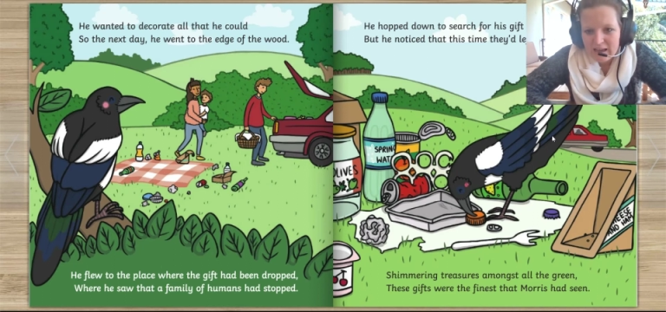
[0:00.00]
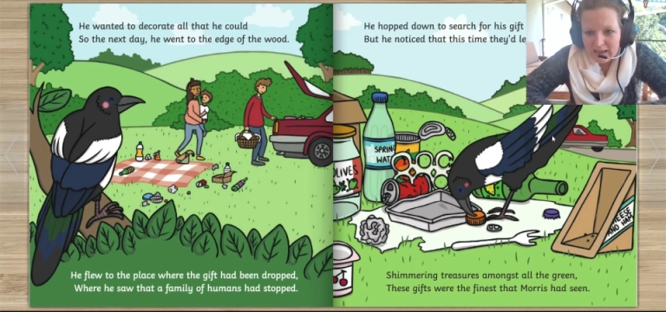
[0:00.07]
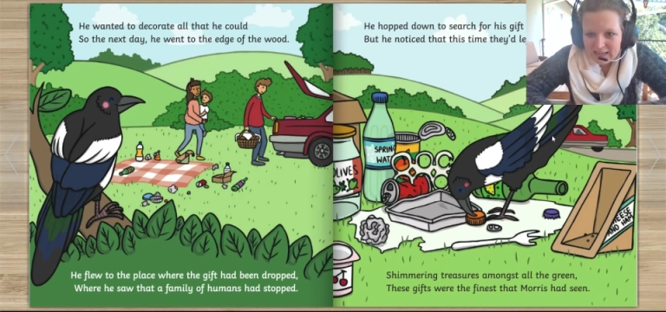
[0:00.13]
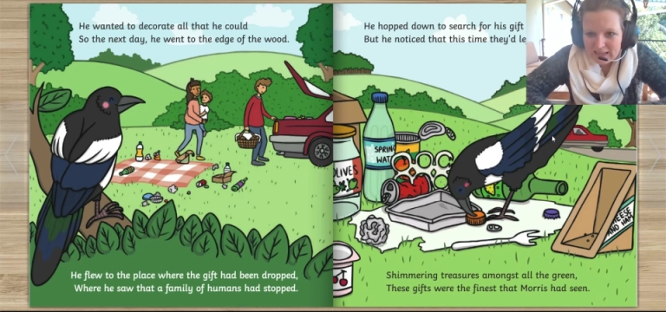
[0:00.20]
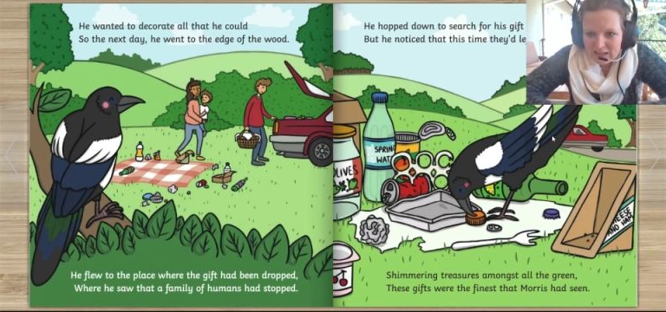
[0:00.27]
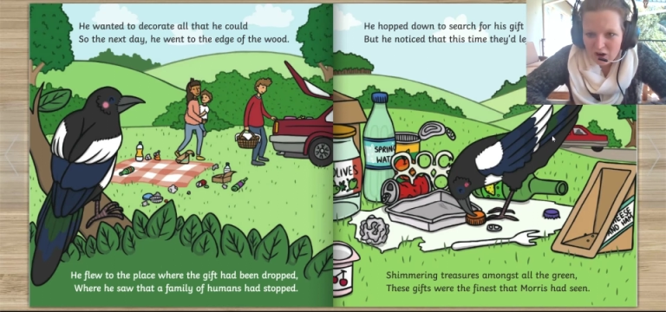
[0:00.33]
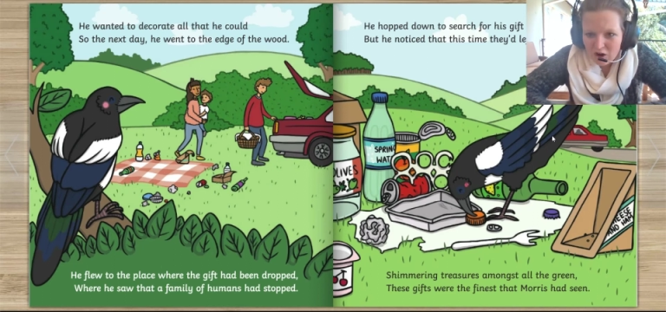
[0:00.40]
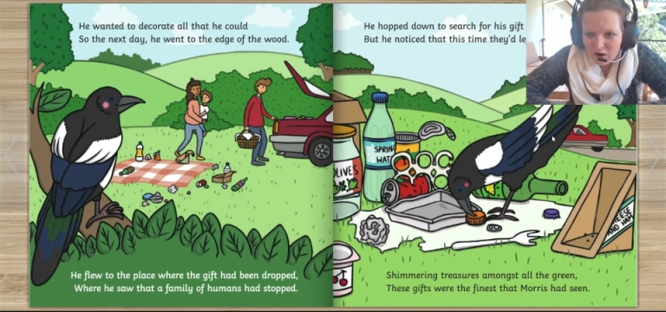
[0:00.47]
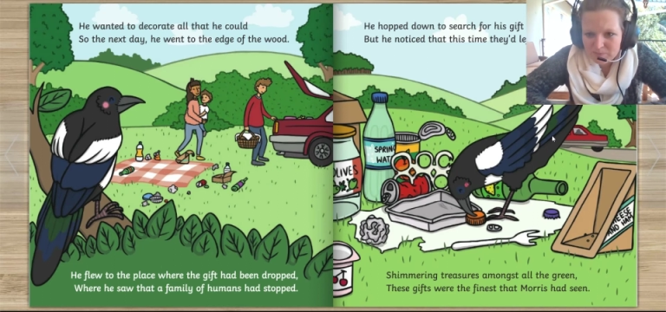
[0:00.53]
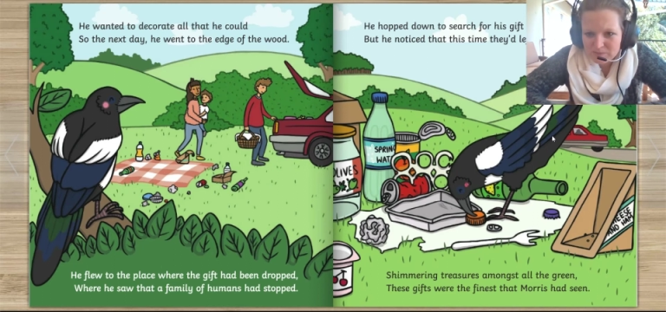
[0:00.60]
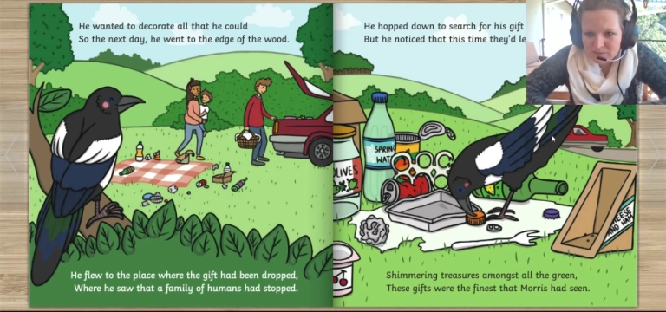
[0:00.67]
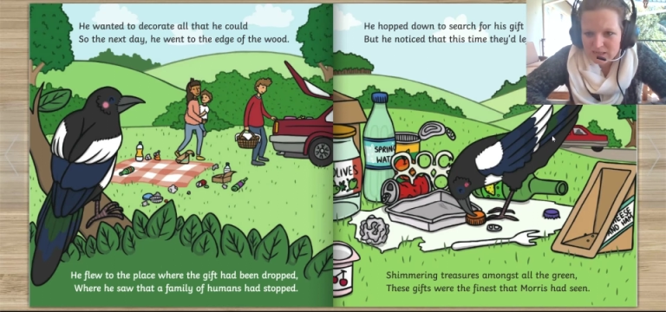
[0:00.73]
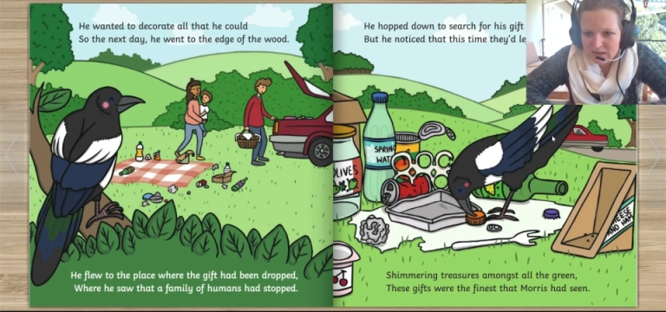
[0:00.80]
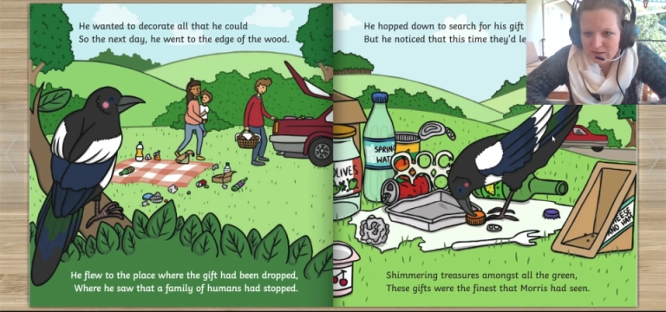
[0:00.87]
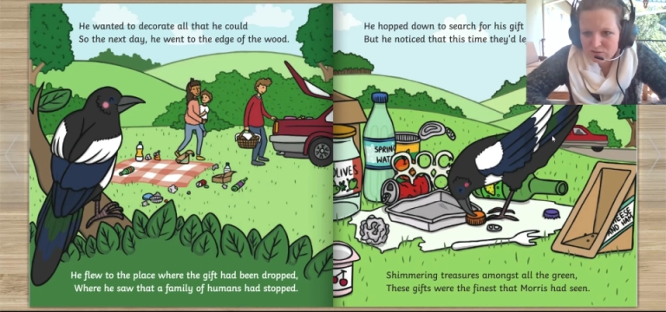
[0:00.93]
He hopped
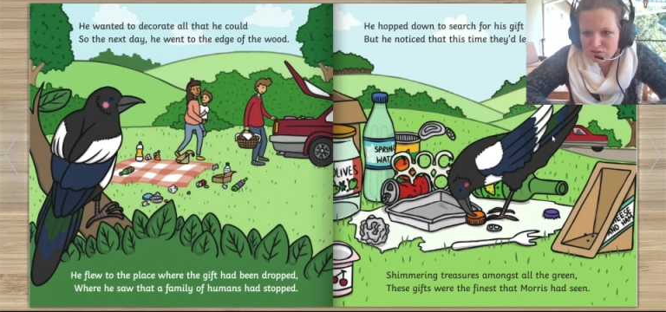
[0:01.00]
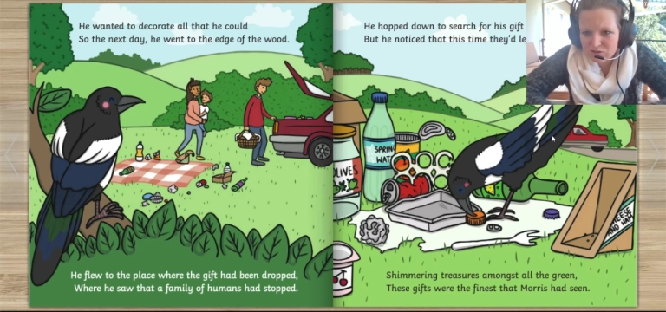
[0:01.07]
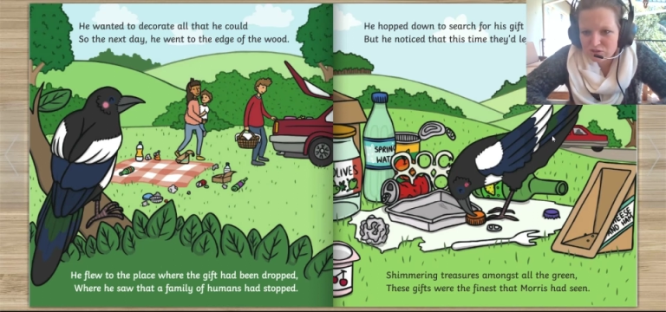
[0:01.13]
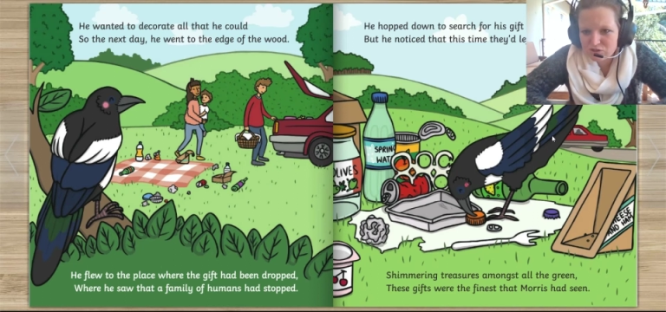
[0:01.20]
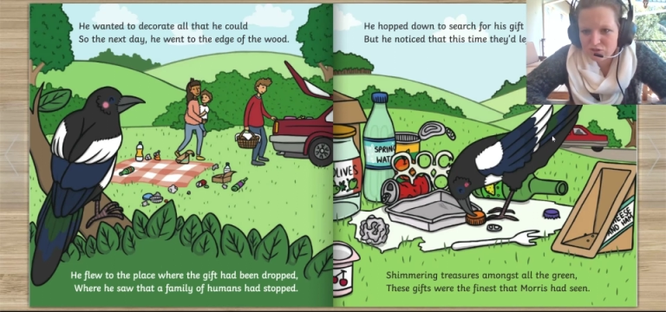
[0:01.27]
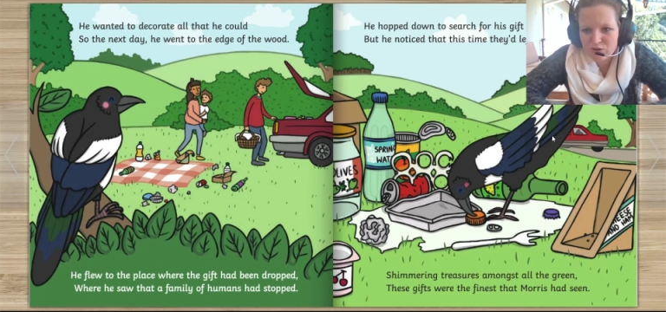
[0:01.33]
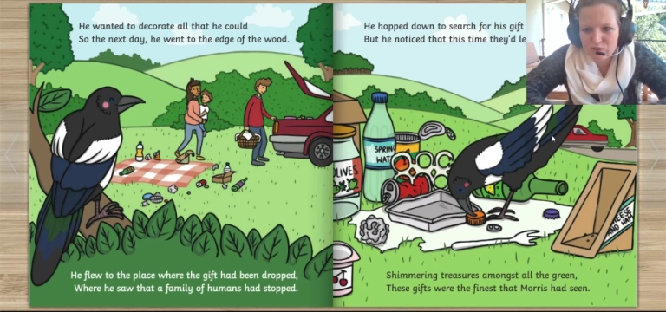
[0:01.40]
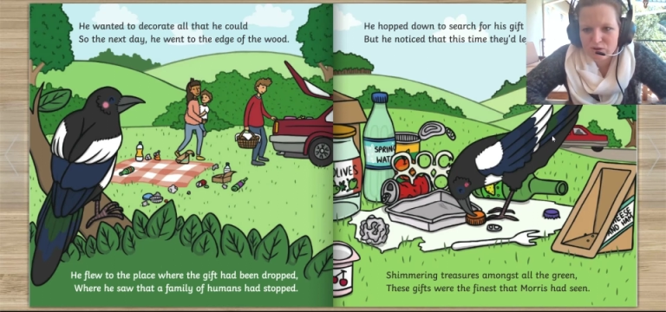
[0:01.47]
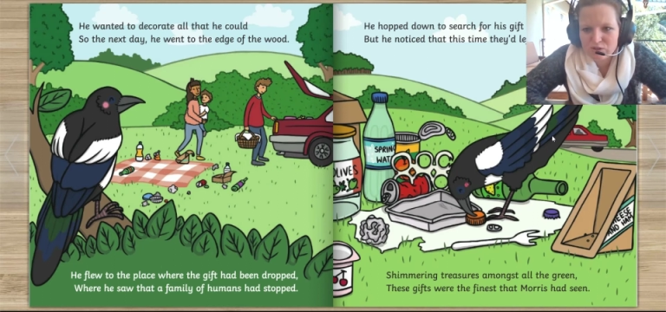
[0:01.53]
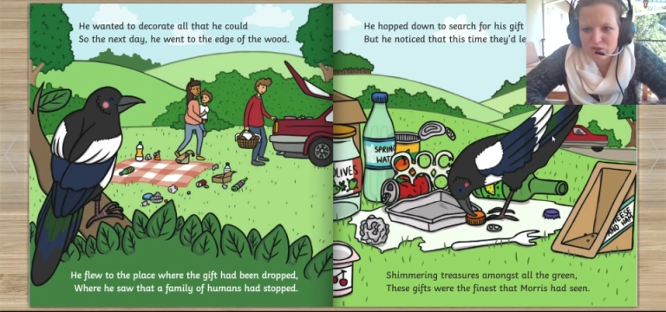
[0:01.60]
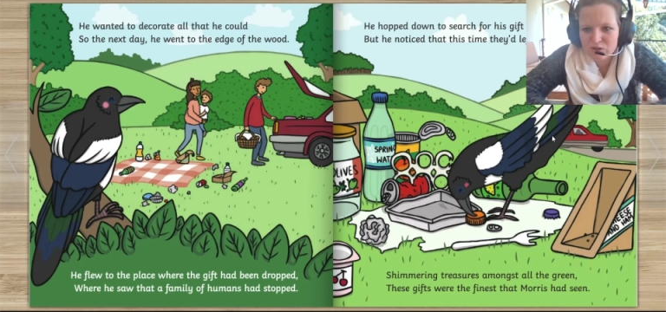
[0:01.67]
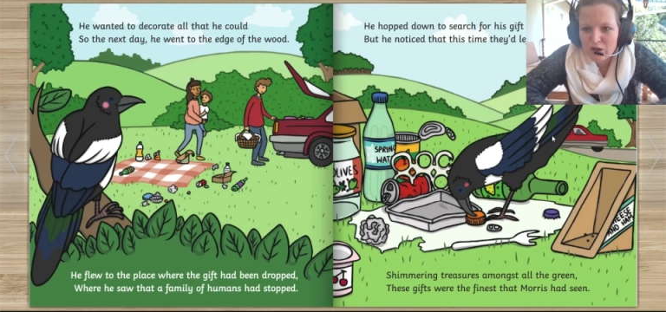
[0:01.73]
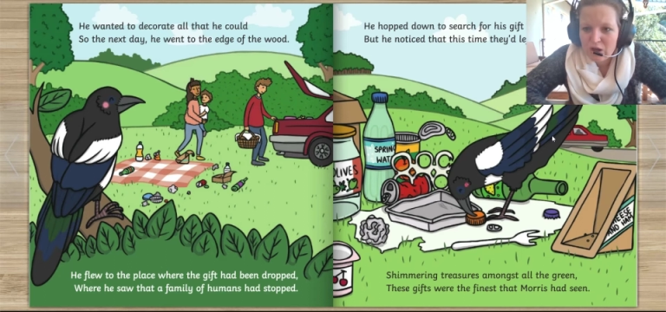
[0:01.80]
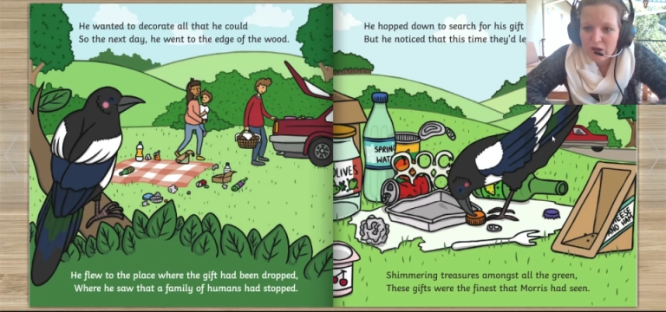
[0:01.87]
down to search